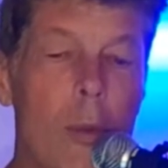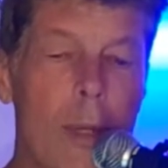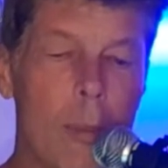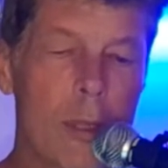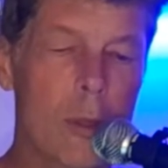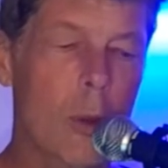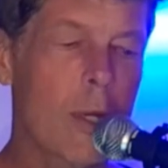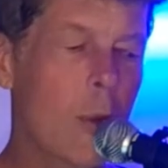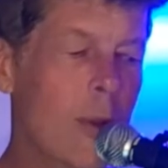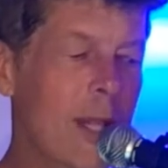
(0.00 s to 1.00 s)
Ripple is
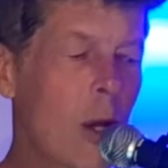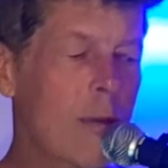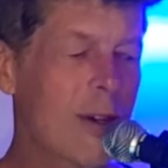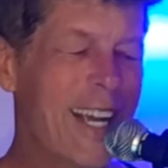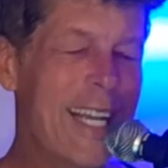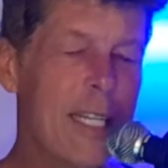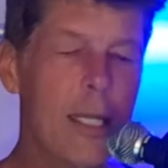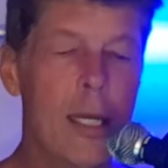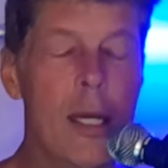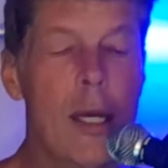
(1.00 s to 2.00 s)
working with over
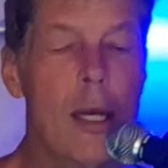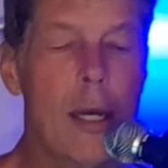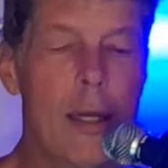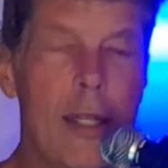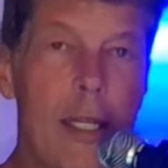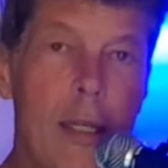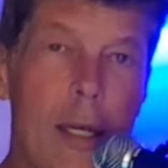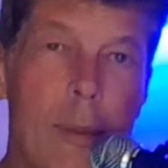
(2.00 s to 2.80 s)
80 of the